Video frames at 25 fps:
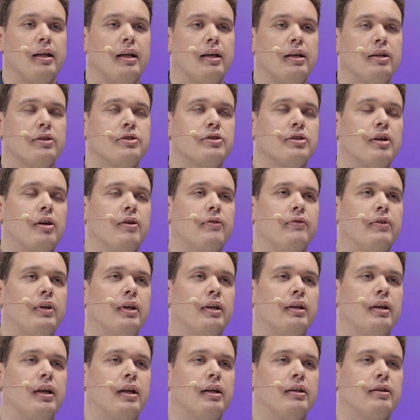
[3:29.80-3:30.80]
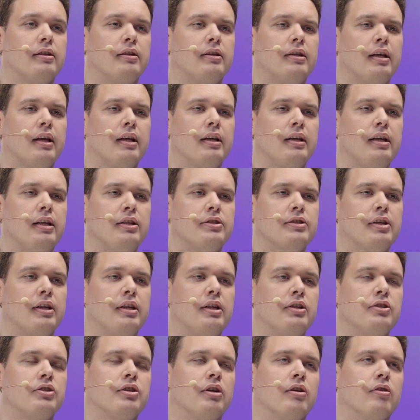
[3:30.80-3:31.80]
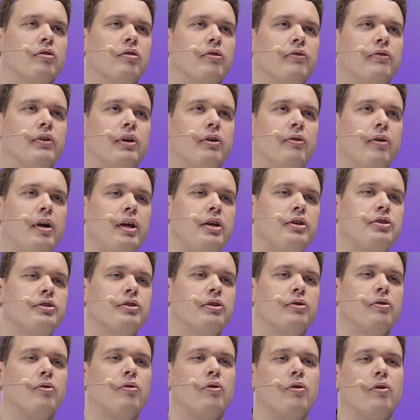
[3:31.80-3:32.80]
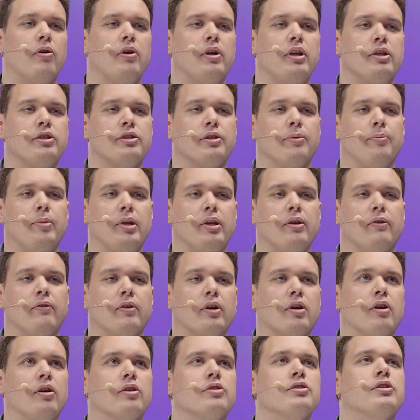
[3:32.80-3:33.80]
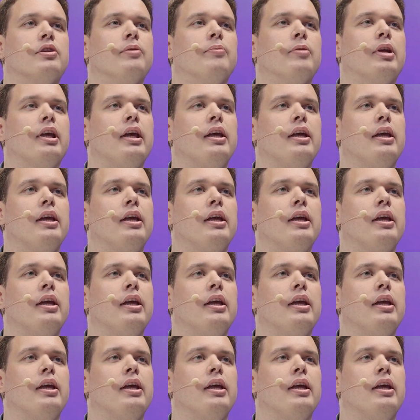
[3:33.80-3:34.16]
it's something that needs additional configuration, or it's a bit of a custom